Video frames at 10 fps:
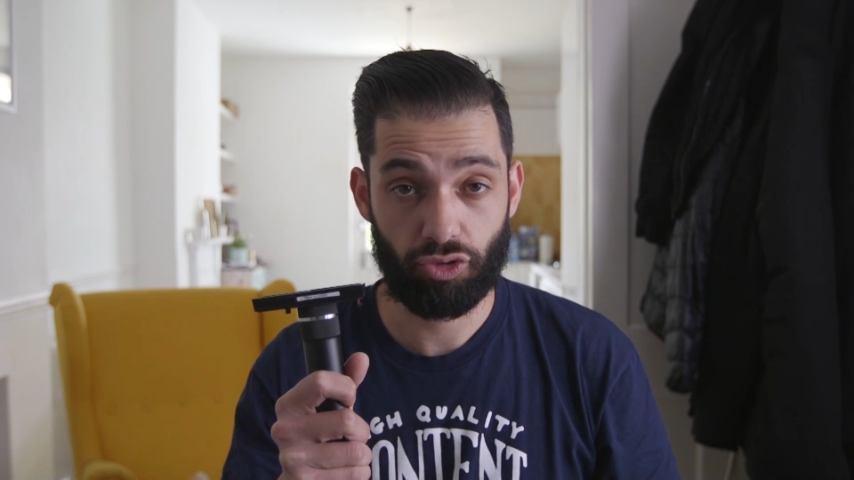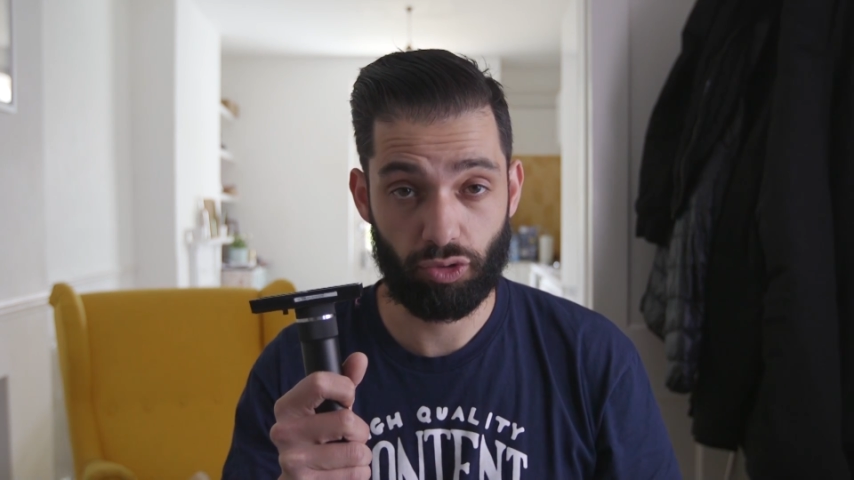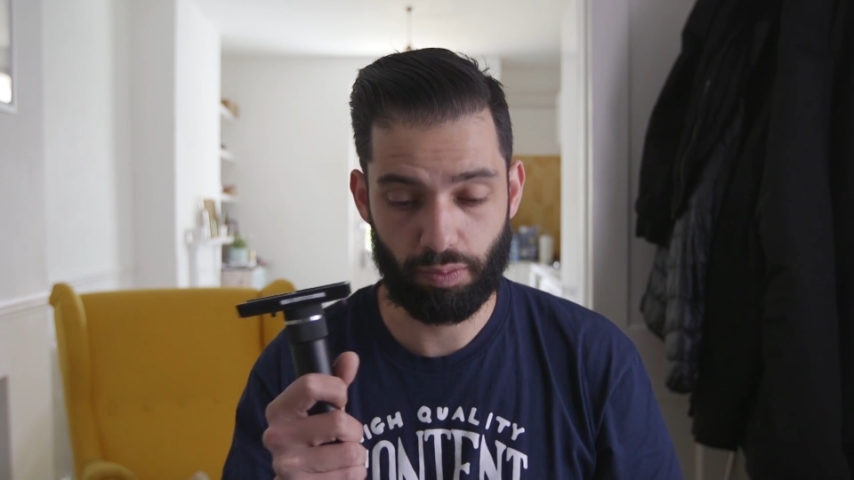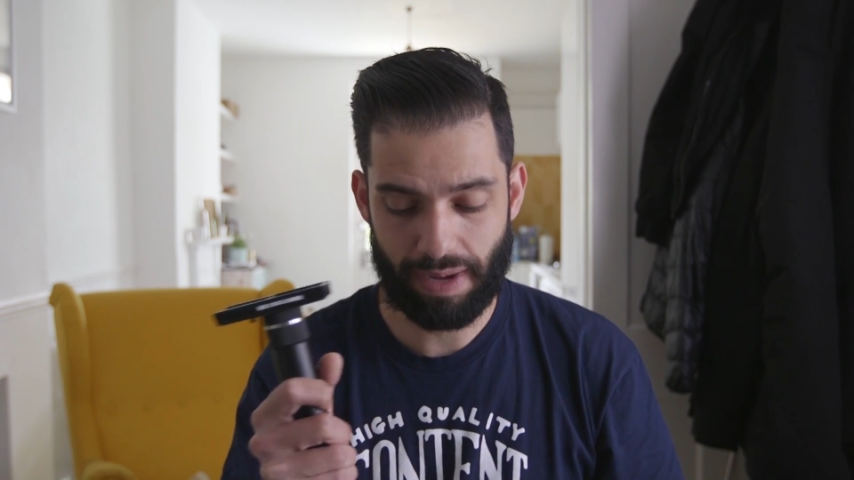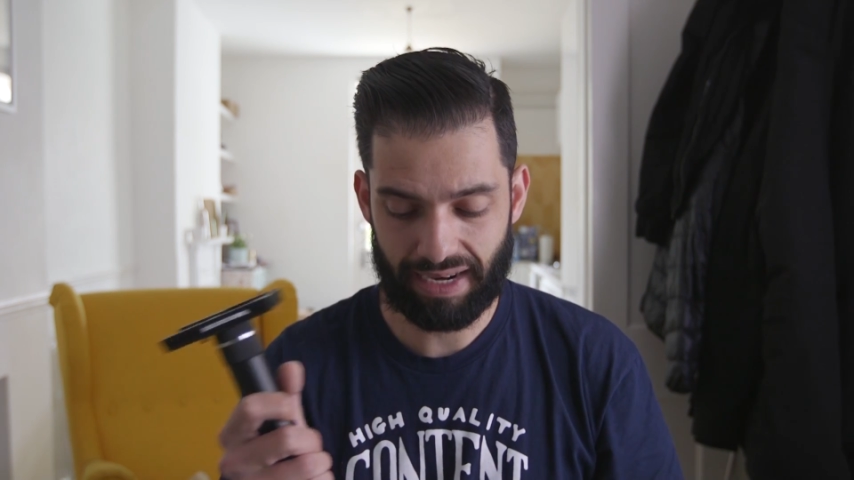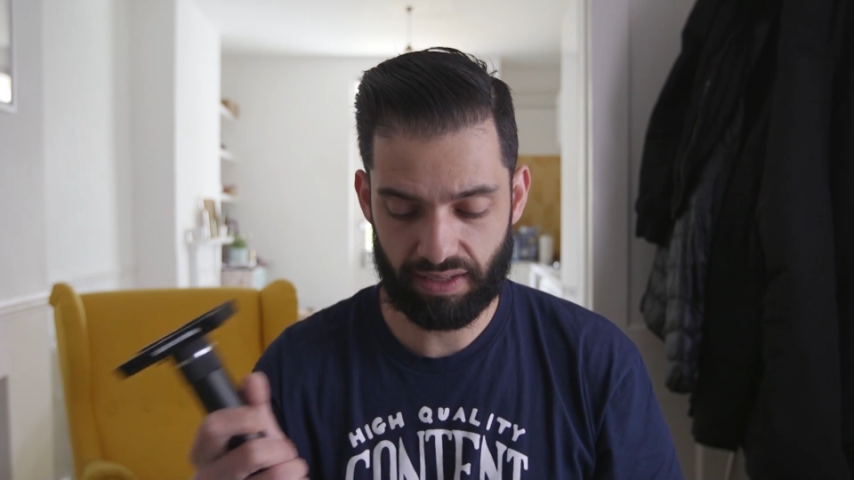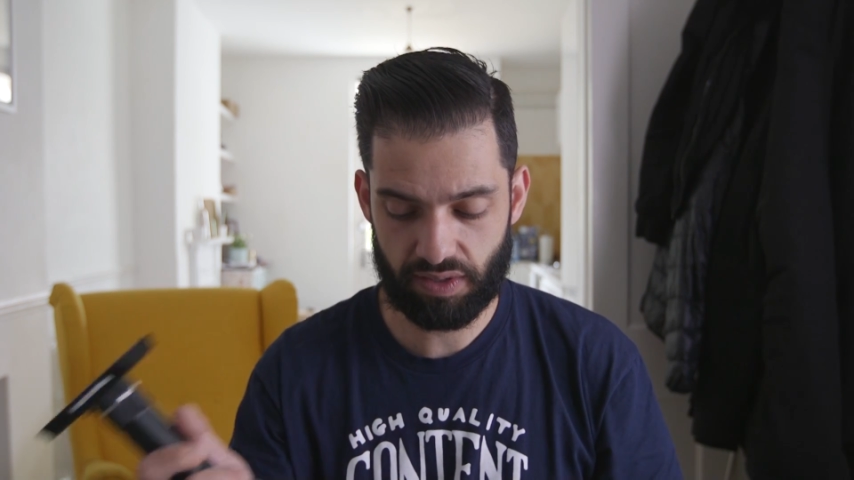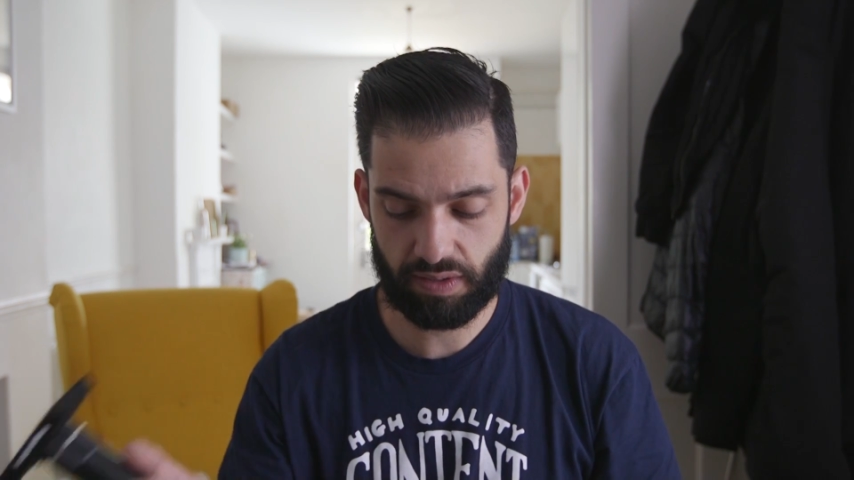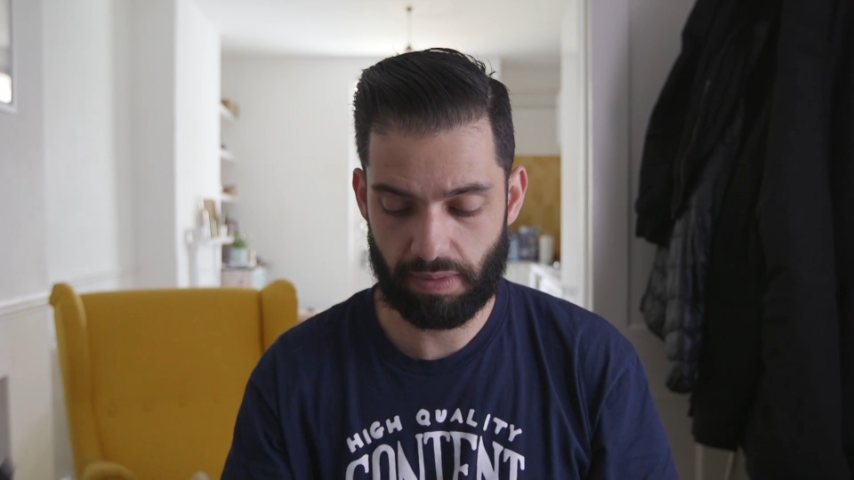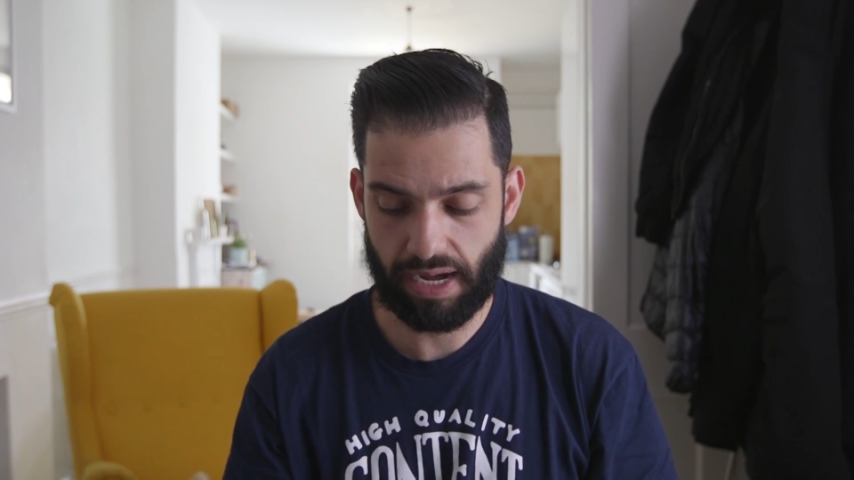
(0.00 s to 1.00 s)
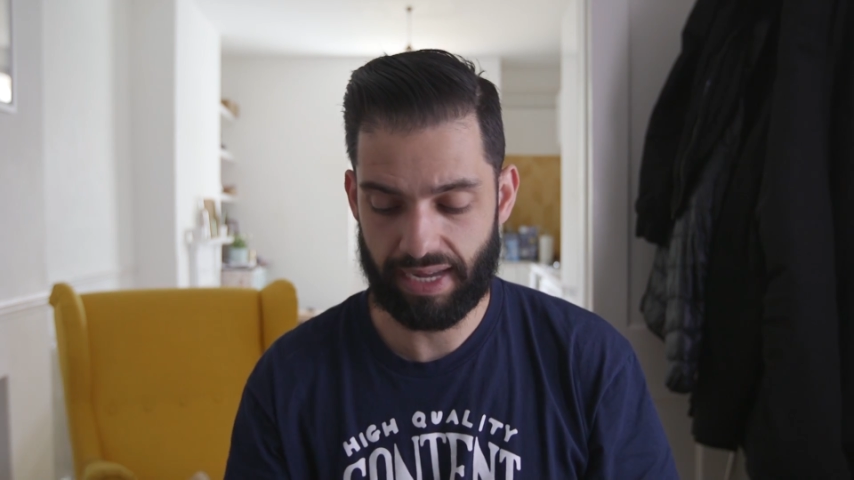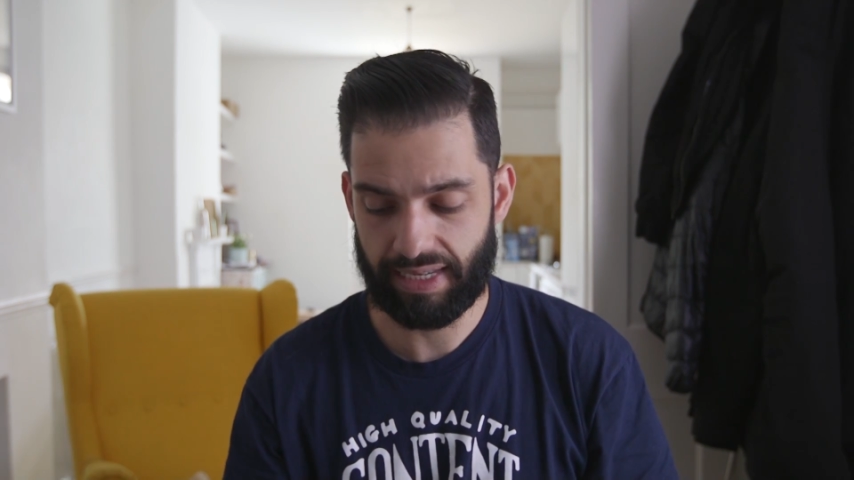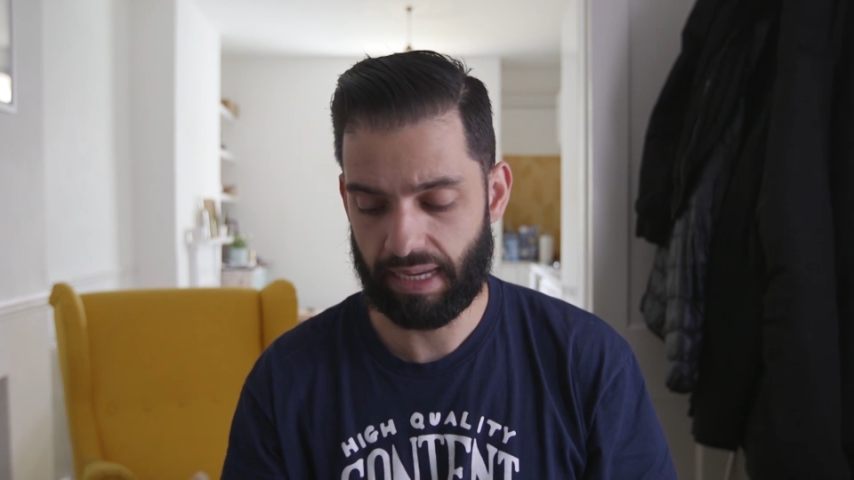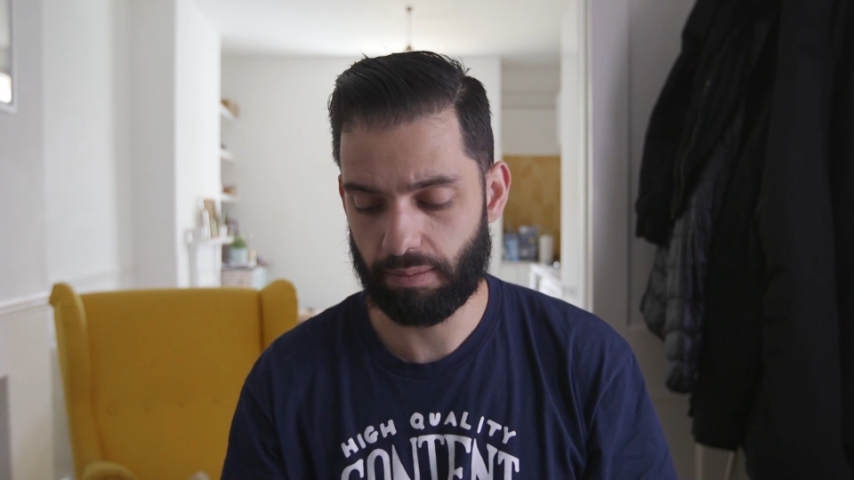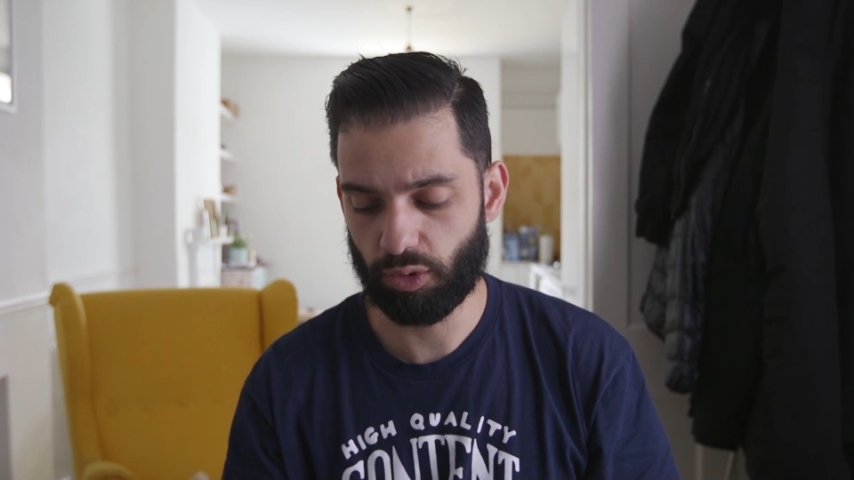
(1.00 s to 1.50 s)
to balance my
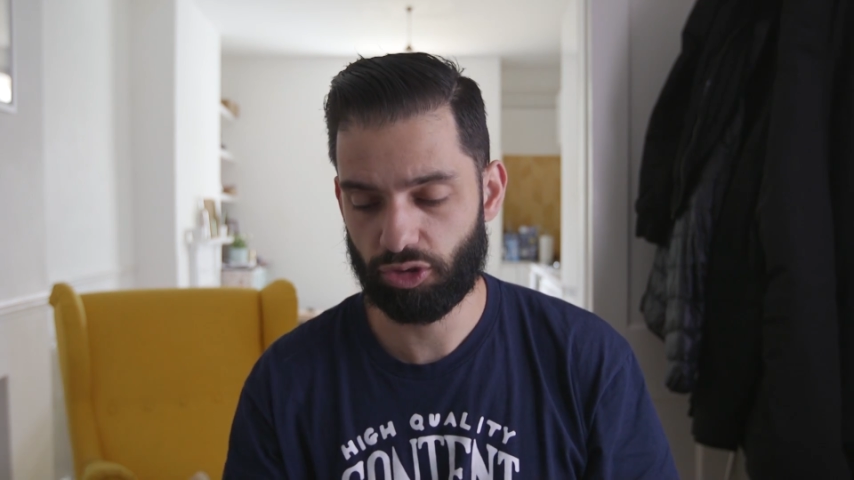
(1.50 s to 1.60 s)
gimbal.